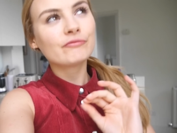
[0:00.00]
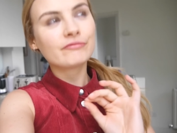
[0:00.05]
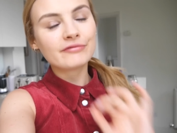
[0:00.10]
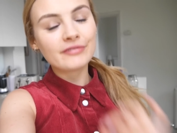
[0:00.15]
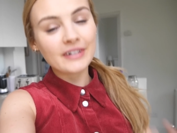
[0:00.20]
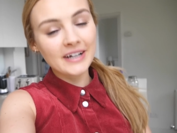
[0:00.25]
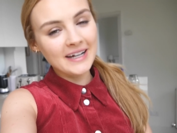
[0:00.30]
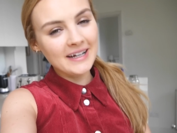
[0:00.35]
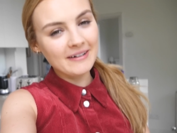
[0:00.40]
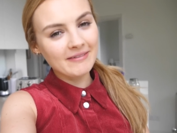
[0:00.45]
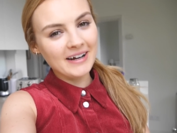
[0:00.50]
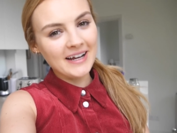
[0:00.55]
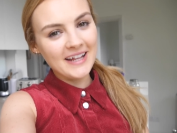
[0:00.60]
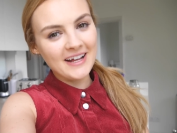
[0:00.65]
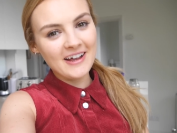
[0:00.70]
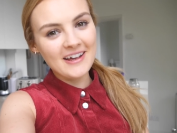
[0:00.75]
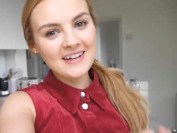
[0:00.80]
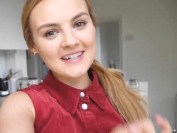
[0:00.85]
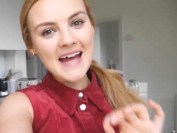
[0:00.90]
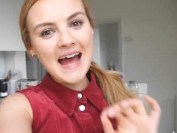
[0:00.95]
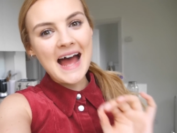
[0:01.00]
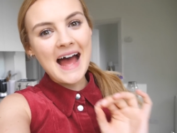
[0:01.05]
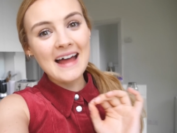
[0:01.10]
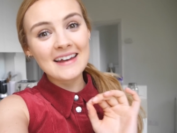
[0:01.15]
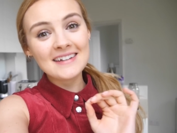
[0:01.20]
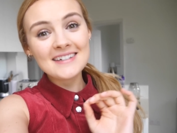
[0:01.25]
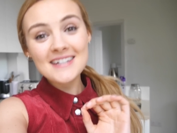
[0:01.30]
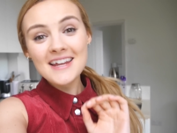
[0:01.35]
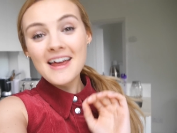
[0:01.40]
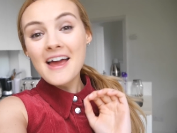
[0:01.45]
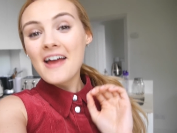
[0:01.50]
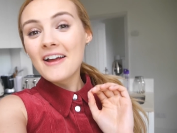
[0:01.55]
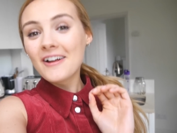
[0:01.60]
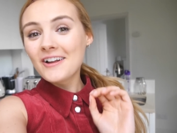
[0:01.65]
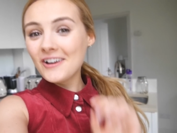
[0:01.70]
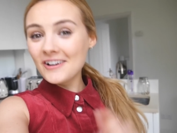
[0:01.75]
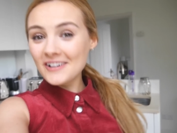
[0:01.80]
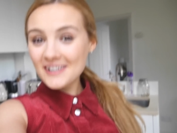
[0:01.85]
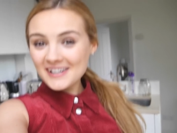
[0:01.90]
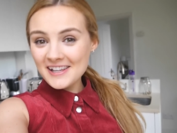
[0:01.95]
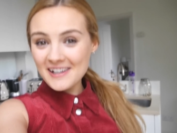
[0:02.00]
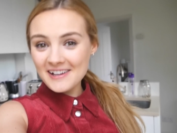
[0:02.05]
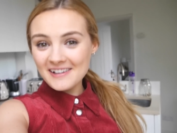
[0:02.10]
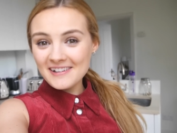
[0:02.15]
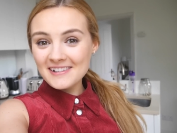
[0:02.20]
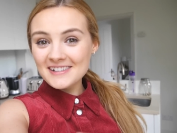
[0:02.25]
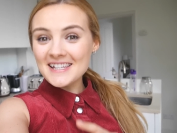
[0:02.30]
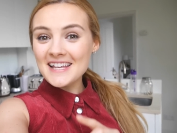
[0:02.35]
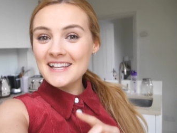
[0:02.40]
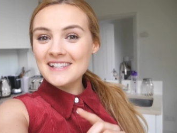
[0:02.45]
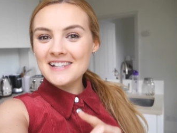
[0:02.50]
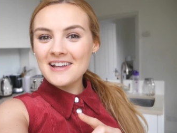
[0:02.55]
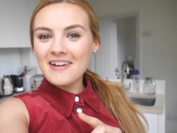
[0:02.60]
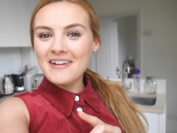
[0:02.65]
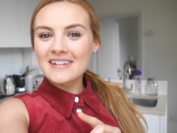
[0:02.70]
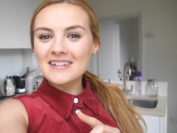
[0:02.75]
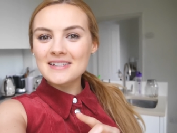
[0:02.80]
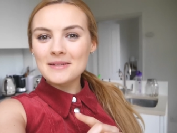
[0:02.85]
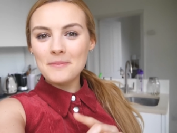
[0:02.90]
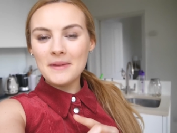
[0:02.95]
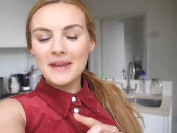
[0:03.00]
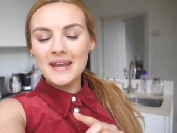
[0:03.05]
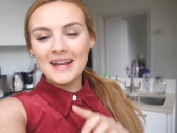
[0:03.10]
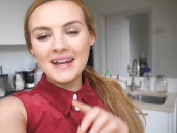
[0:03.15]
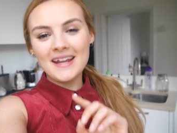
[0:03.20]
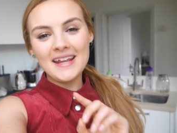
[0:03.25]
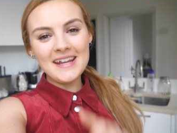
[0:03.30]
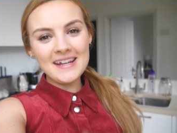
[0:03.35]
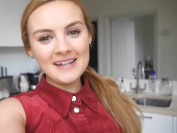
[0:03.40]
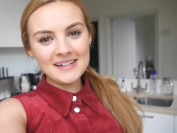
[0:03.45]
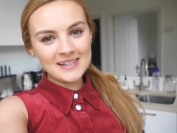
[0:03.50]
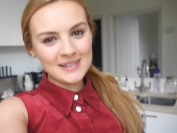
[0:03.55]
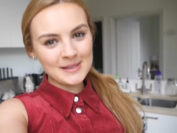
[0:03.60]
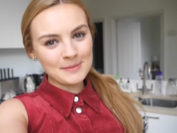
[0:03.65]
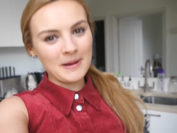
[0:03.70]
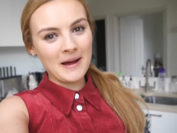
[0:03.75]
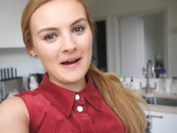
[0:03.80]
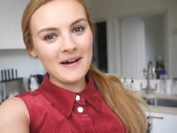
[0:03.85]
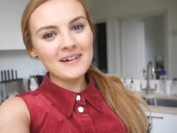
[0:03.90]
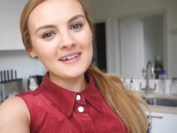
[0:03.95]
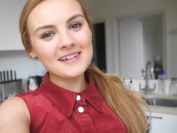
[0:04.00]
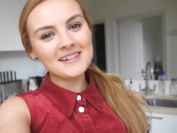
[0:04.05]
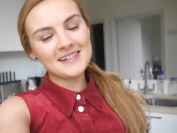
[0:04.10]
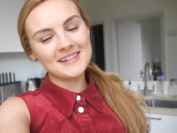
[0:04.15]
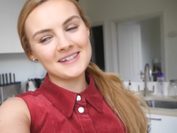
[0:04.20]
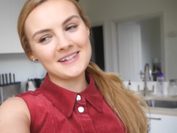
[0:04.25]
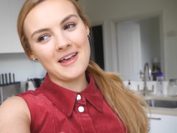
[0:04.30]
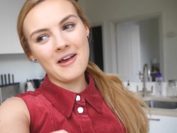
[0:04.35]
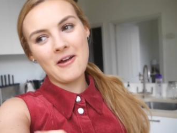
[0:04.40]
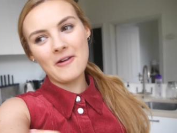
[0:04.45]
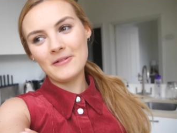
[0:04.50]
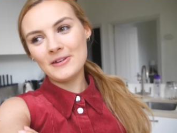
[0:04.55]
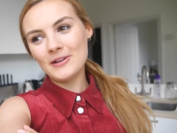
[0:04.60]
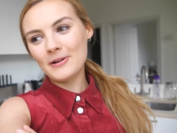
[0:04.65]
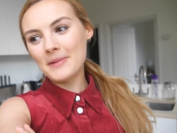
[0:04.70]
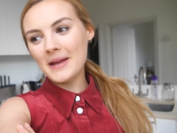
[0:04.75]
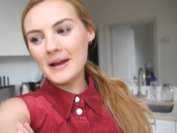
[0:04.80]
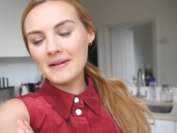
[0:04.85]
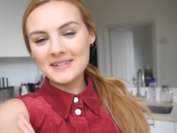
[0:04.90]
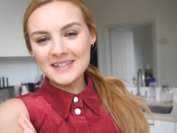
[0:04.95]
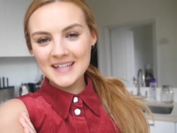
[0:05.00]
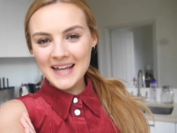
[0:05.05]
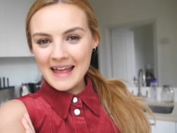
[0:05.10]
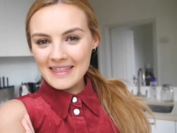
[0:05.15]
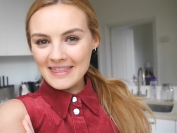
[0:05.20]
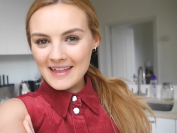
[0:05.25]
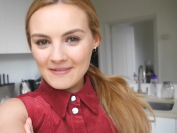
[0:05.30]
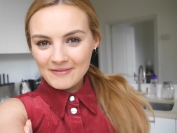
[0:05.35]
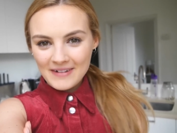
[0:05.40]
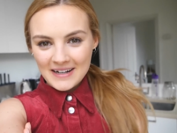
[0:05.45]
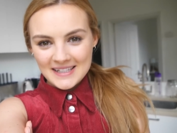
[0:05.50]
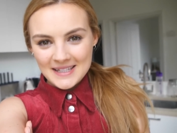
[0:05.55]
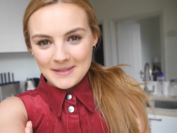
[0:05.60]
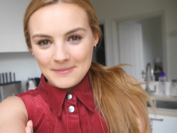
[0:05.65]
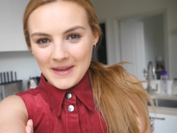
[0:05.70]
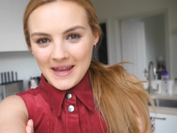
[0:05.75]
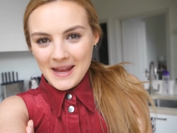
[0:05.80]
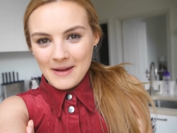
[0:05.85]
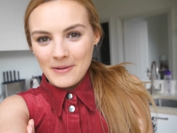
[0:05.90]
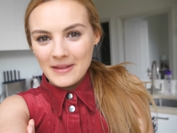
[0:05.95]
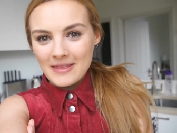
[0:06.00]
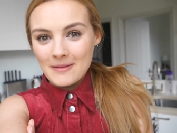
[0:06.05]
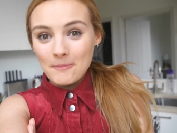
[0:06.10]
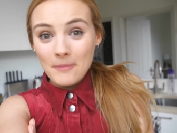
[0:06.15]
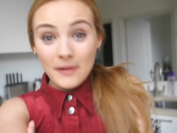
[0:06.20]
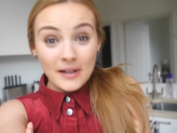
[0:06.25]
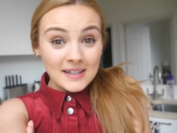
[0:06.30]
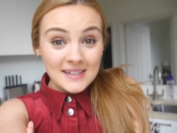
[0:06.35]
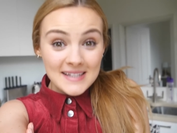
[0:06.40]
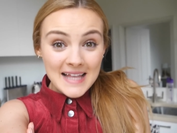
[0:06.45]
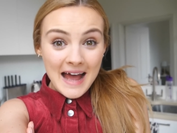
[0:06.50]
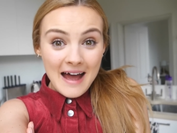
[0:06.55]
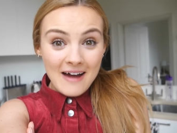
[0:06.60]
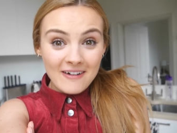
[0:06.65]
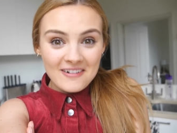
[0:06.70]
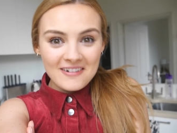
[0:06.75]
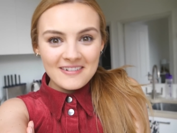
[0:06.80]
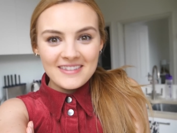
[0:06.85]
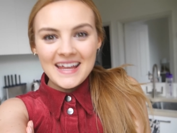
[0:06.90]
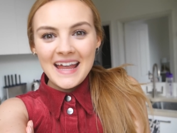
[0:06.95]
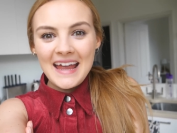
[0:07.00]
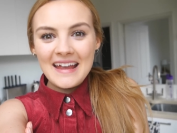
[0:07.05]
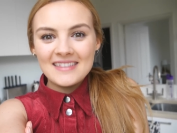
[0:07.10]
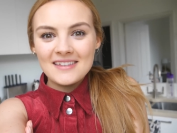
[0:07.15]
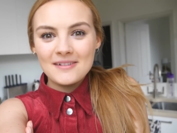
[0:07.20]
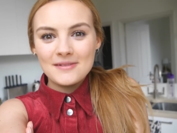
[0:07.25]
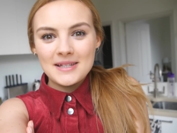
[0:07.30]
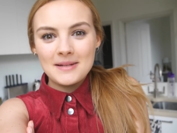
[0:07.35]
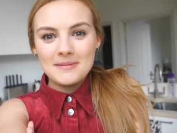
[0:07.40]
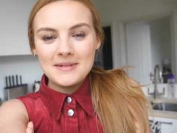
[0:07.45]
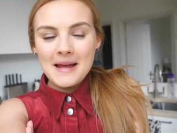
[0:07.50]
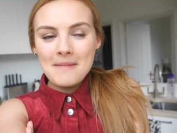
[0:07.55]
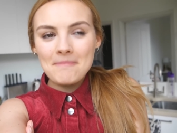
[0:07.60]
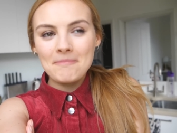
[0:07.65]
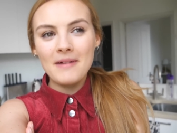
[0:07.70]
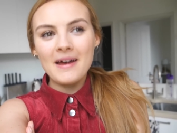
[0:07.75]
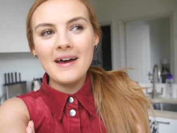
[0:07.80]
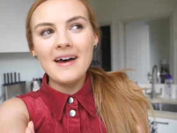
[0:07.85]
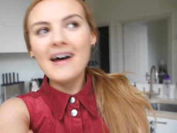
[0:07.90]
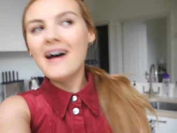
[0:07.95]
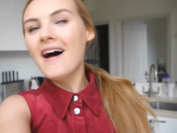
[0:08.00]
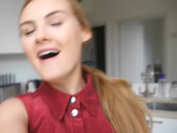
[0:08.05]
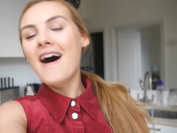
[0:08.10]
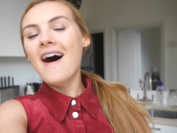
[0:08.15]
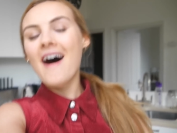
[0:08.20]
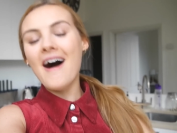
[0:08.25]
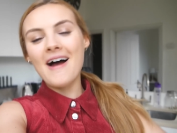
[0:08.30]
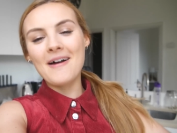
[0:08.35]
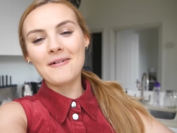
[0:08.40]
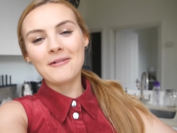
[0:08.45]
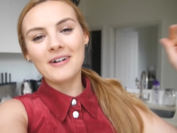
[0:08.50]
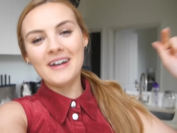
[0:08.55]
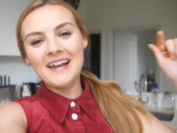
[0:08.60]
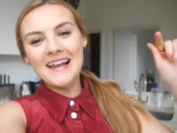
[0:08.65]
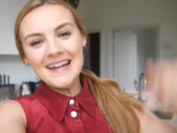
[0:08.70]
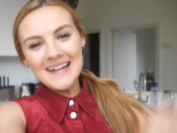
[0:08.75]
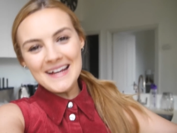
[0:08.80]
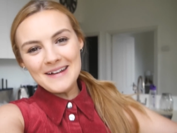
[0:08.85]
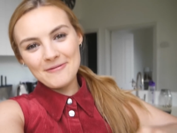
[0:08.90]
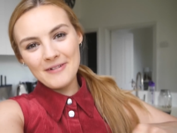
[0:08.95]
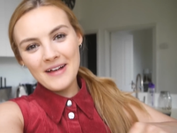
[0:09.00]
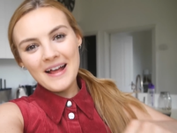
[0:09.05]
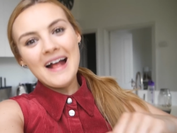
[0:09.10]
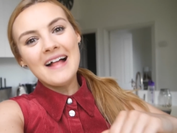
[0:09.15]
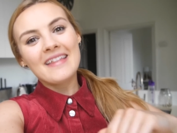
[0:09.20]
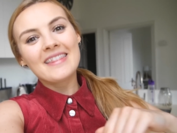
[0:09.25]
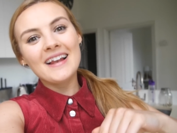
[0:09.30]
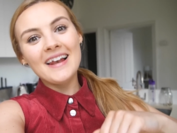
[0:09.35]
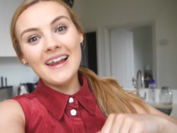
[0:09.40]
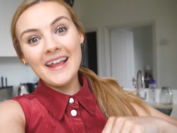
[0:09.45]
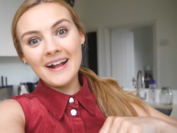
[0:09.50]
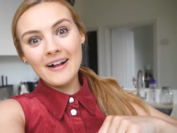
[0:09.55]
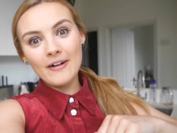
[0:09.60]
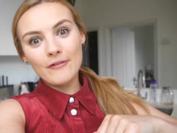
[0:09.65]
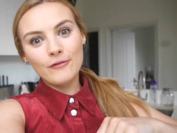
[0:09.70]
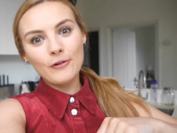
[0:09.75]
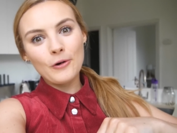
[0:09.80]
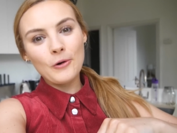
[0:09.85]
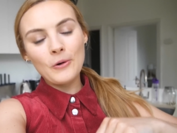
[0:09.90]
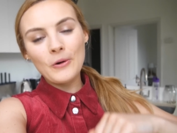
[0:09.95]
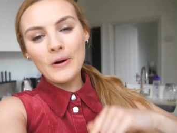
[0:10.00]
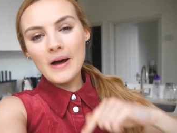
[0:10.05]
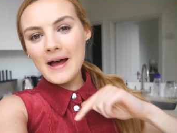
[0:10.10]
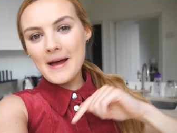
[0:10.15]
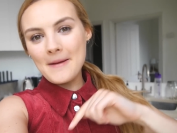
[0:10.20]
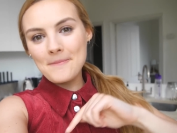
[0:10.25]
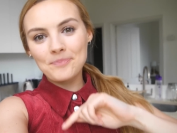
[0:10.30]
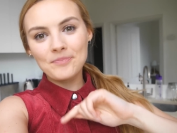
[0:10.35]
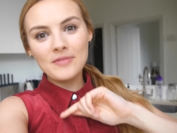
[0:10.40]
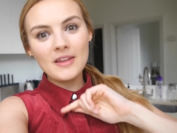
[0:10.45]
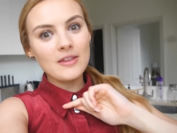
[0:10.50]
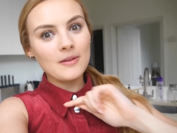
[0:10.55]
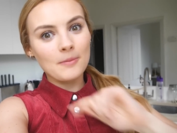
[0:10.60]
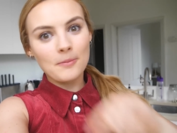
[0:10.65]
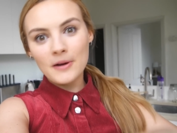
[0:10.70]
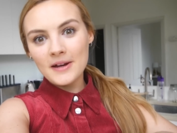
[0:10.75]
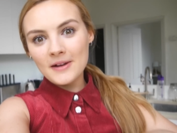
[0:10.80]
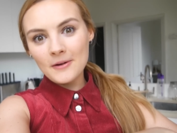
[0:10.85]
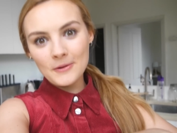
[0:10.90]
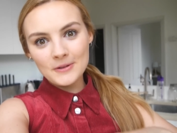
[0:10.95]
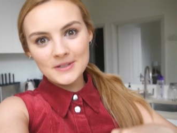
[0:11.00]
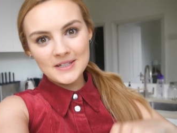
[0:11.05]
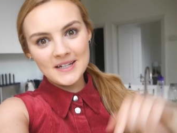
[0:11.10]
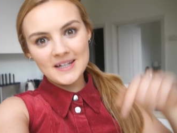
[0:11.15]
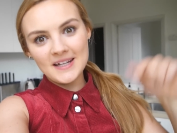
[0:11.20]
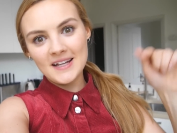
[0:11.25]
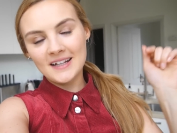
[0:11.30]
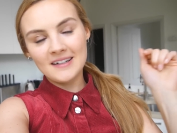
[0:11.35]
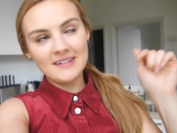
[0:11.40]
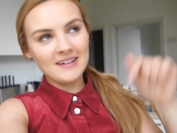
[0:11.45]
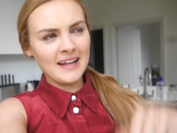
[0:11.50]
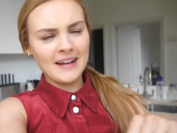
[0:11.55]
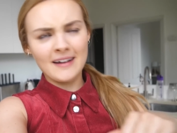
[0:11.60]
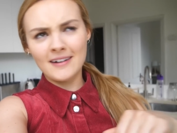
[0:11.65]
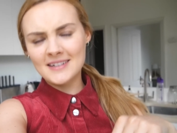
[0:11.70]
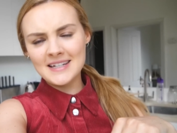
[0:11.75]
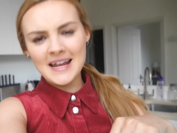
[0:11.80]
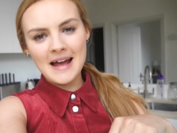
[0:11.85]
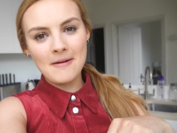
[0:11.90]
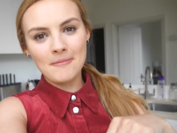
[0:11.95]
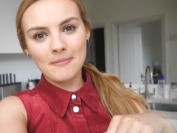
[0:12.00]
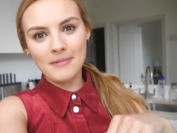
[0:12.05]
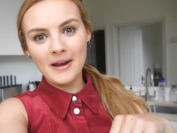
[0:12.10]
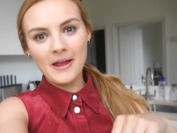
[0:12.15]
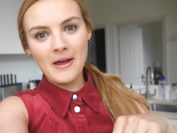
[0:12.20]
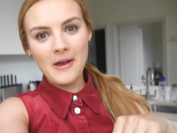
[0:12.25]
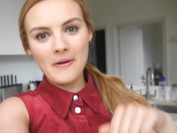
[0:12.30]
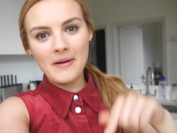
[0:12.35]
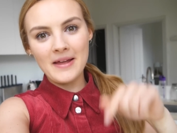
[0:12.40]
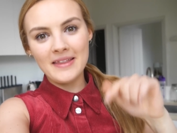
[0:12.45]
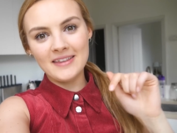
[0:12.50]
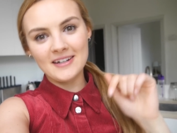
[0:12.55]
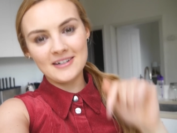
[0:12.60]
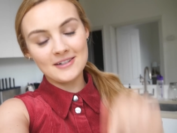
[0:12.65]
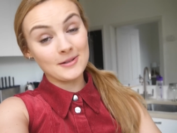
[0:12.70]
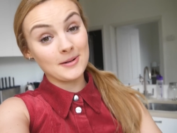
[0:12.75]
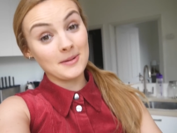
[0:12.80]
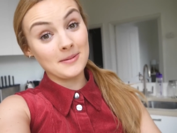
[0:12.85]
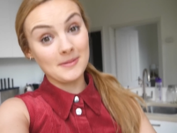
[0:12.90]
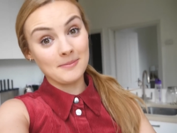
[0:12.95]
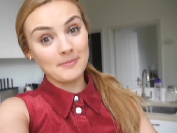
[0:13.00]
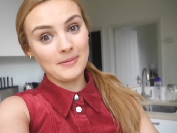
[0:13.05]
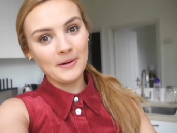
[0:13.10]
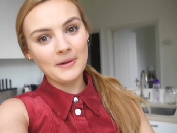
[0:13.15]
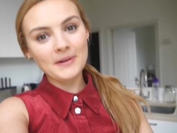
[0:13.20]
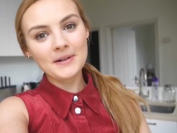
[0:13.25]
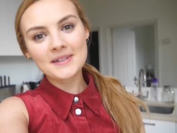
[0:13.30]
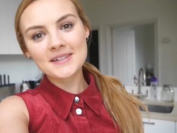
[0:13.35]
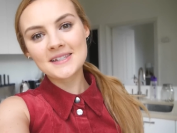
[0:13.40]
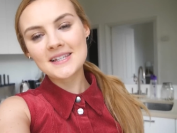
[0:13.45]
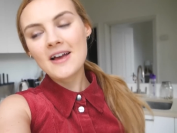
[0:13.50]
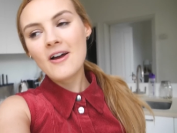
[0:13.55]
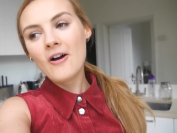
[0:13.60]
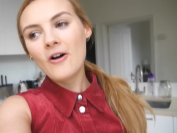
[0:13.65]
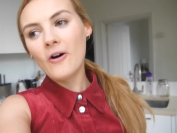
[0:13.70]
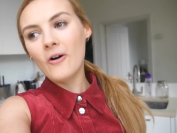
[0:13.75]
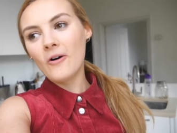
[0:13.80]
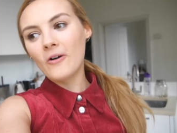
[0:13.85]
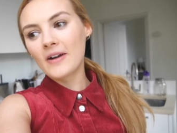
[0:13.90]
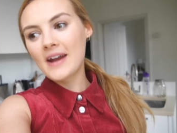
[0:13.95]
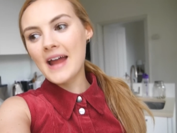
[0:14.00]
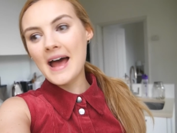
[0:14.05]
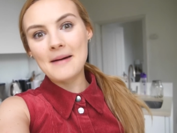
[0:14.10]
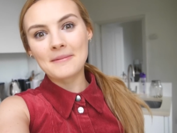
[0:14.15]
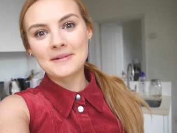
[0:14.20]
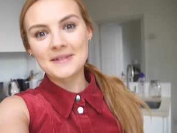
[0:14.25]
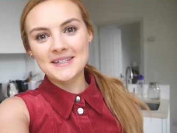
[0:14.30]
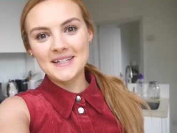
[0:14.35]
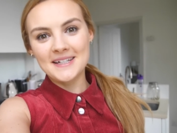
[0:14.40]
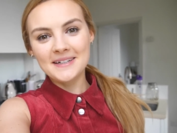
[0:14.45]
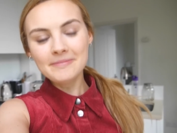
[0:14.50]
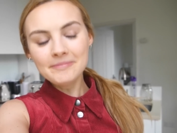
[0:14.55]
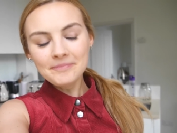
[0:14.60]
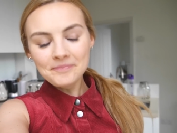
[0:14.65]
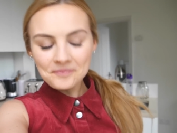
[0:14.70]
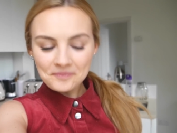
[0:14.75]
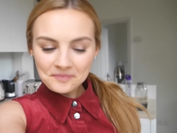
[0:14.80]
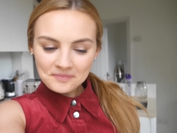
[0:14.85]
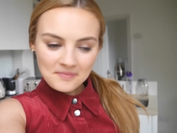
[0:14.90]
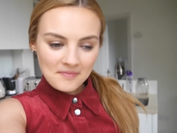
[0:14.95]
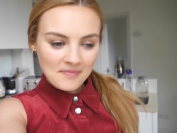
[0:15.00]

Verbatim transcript: really, really good, and good news, it's going to be an Eat Smart, so you'll be able to get that recipe when the book is out on the 8th of September. I will leave the link for the pre-order link down below in the description box on Amazon.